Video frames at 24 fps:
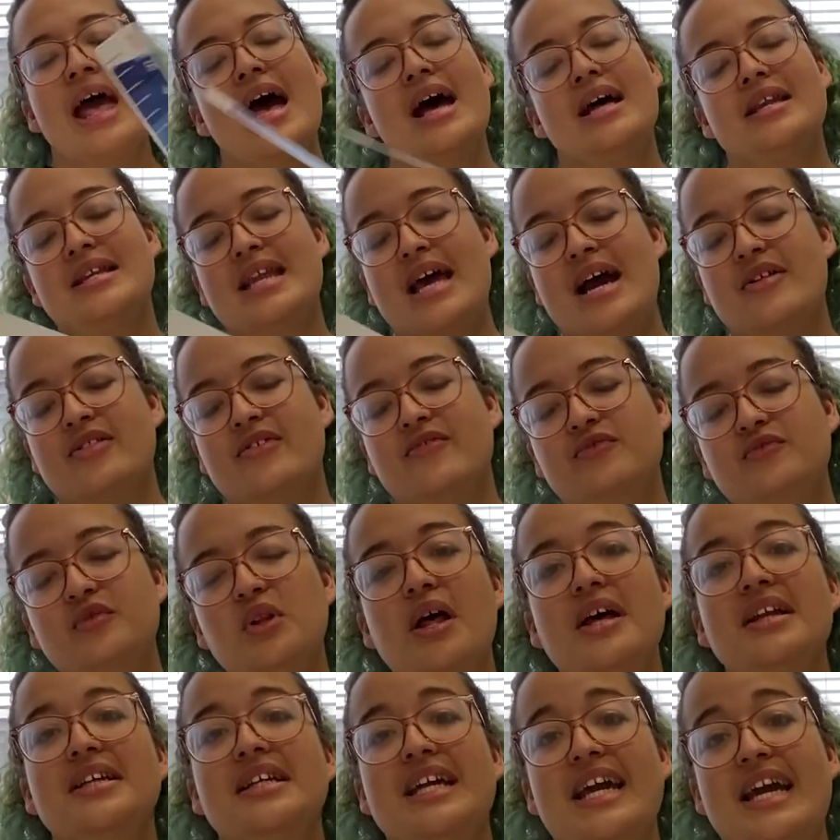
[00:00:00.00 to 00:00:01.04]
Now, the
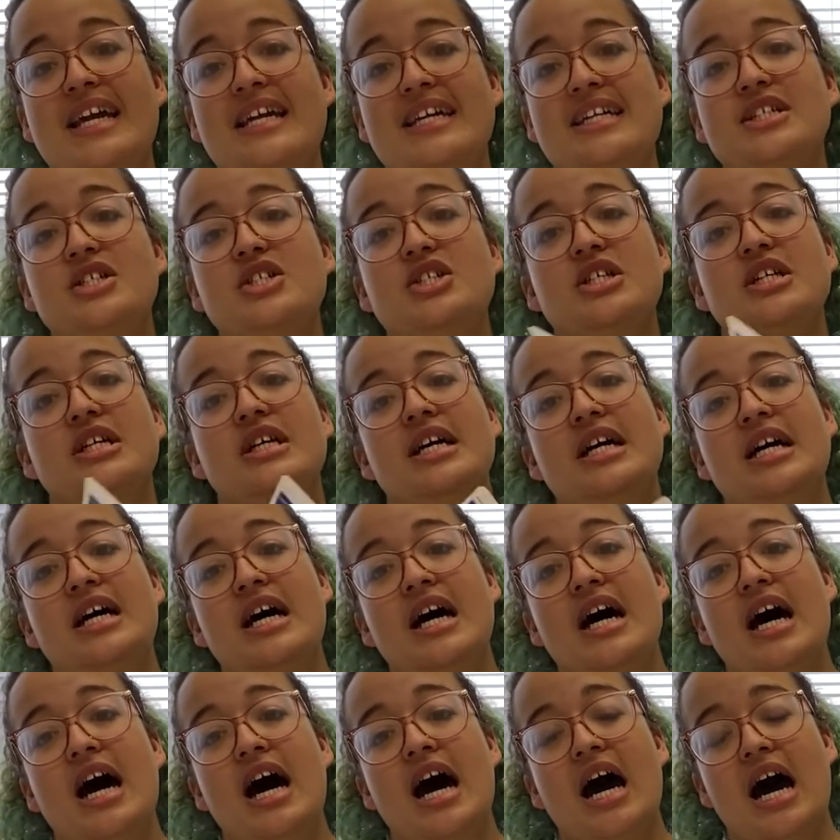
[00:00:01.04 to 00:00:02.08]
flood gauge
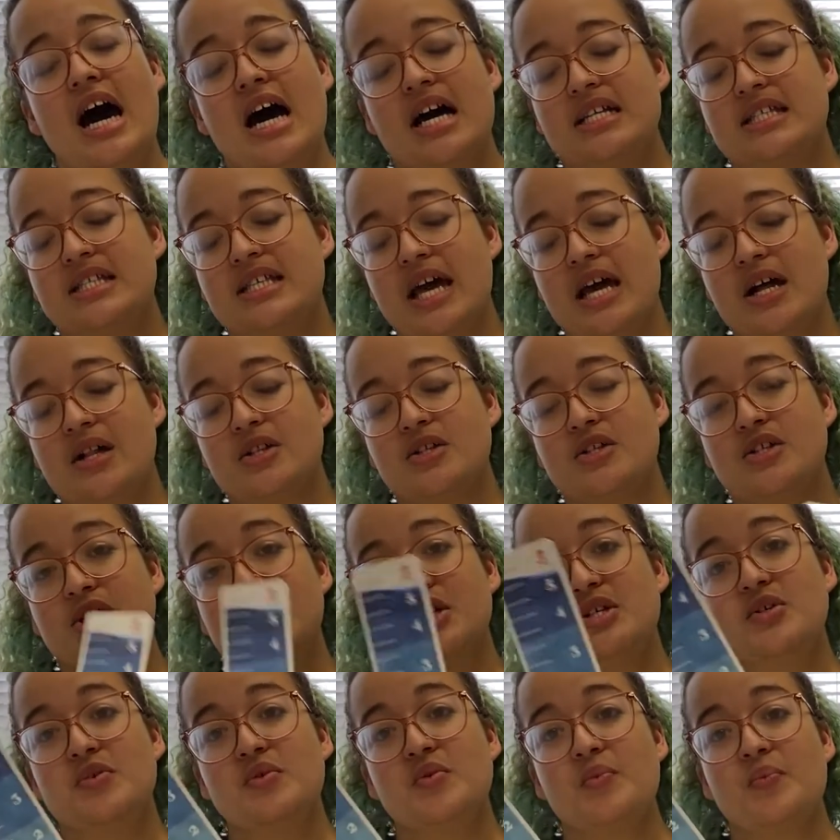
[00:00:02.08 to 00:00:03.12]
tells
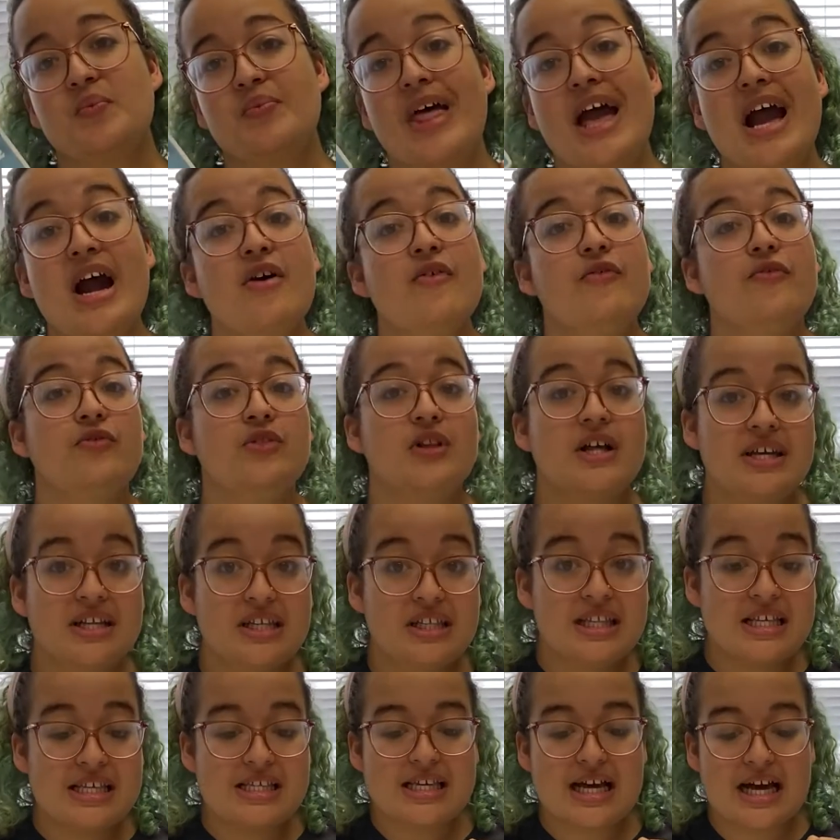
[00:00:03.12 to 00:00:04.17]
you how flooded
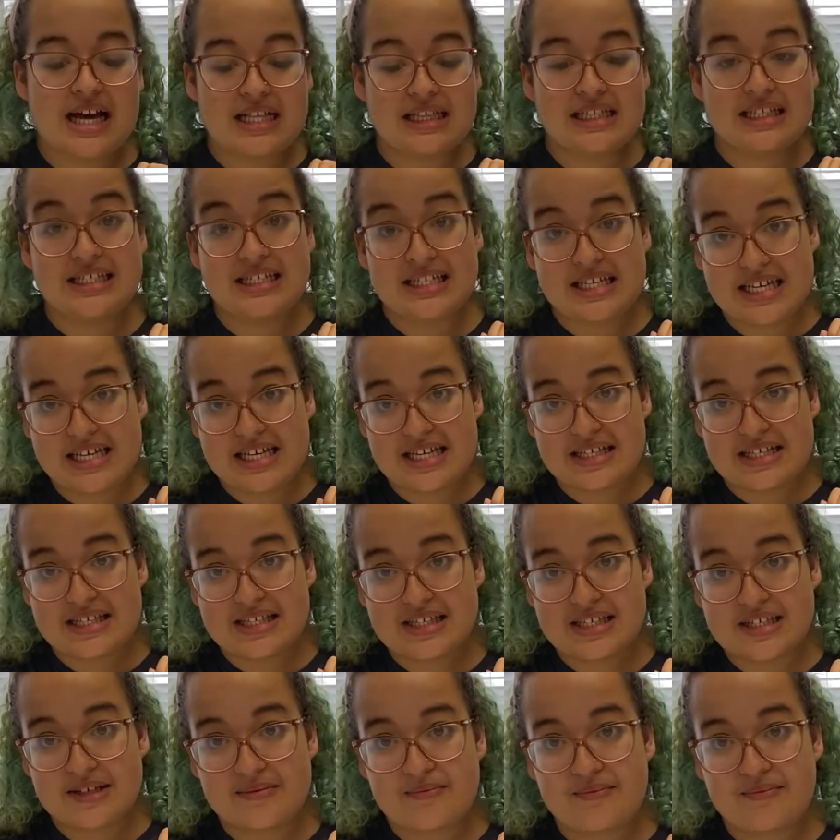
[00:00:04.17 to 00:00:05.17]
this island is.